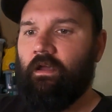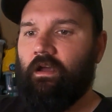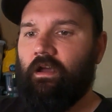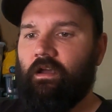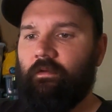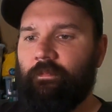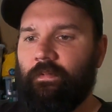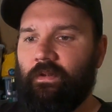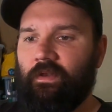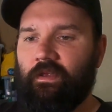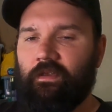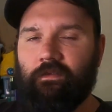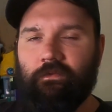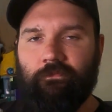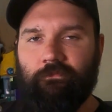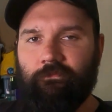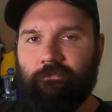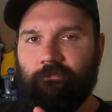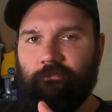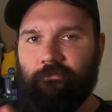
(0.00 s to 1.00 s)
I'll put like
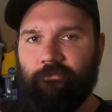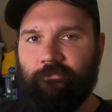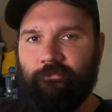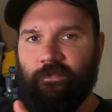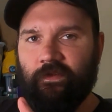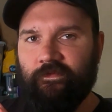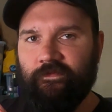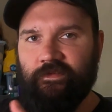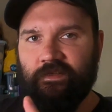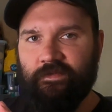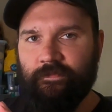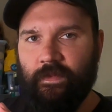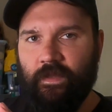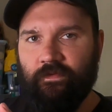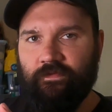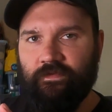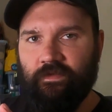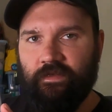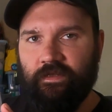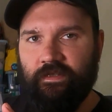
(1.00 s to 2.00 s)

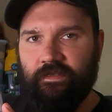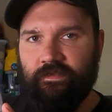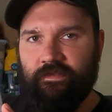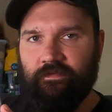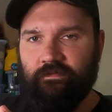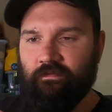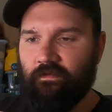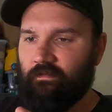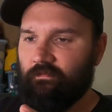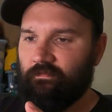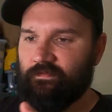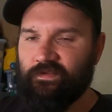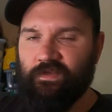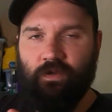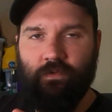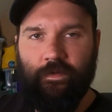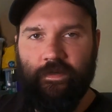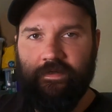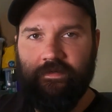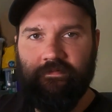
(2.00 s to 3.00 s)
£5-6 on this, and it's
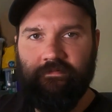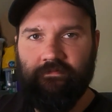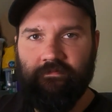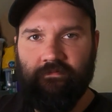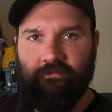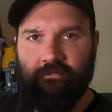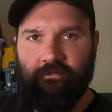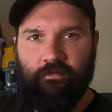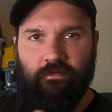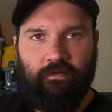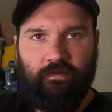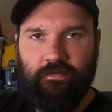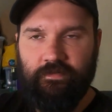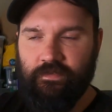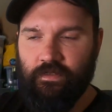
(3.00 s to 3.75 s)
£1.